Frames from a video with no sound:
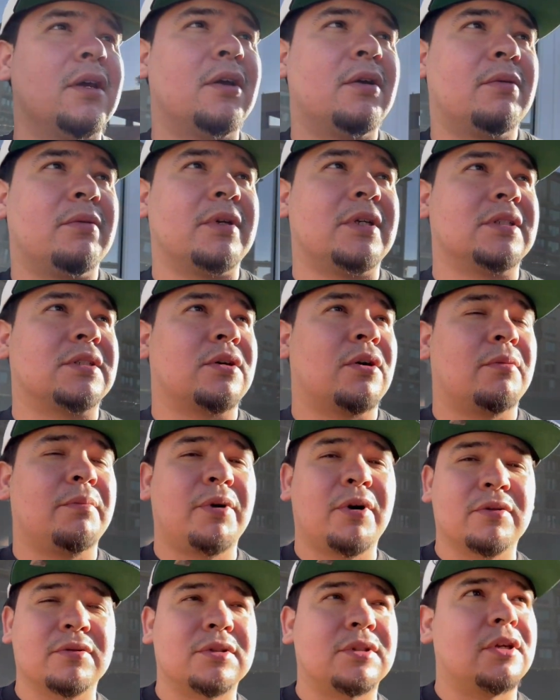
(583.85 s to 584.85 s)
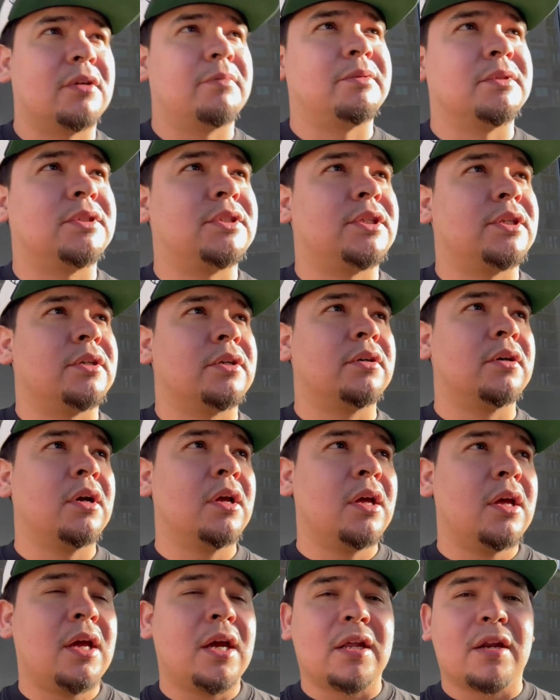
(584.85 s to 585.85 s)
We're just gonna post up and chill
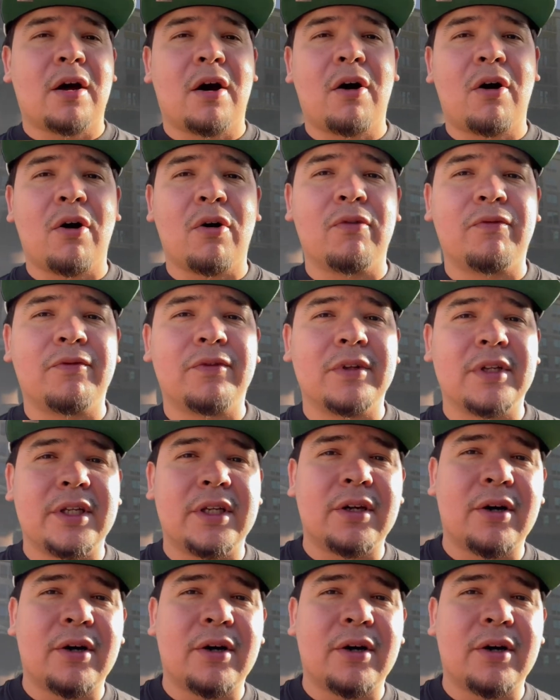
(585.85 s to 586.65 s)
and hopefully